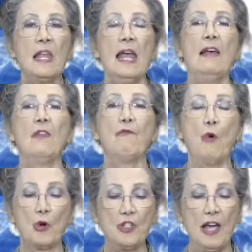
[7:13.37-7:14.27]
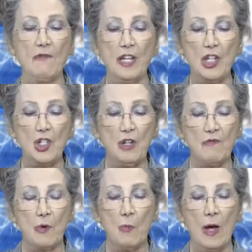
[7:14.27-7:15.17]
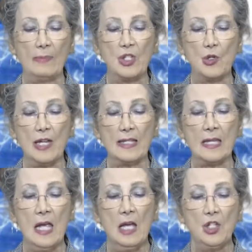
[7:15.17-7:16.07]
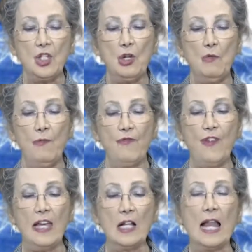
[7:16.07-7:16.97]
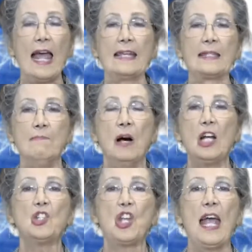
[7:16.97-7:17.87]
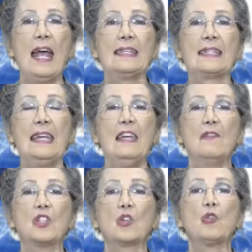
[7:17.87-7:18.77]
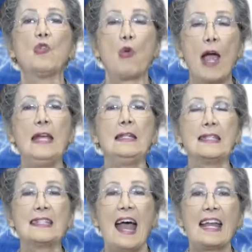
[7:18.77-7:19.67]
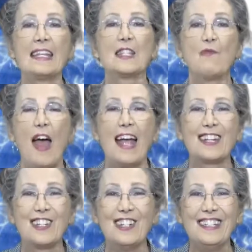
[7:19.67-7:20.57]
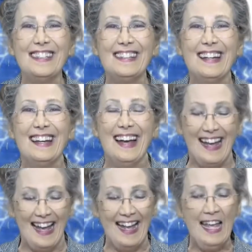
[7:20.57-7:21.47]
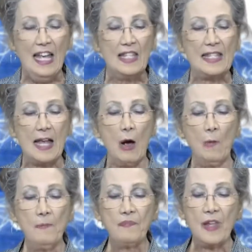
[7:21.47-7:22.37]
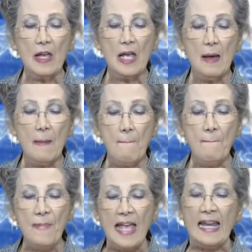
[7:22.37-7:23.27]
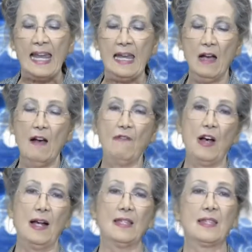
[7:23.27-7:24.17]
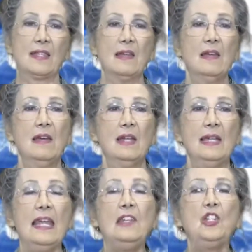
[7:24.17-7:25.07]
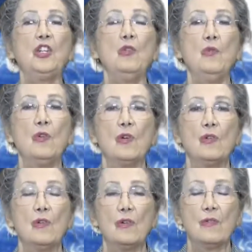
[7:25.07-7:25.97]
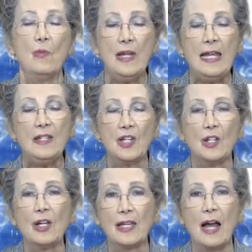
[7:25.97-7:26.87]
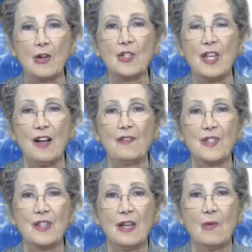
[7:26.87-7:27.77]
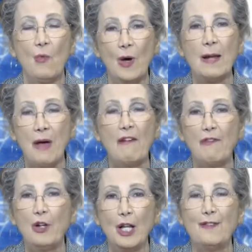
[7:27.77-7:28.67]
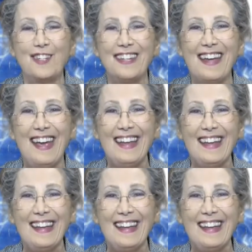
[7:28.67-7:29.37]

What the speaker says: And the fourth definition from Webster is to fill as much as gives great satisfaction. So many of us need to look at ourselves. What am I full of today?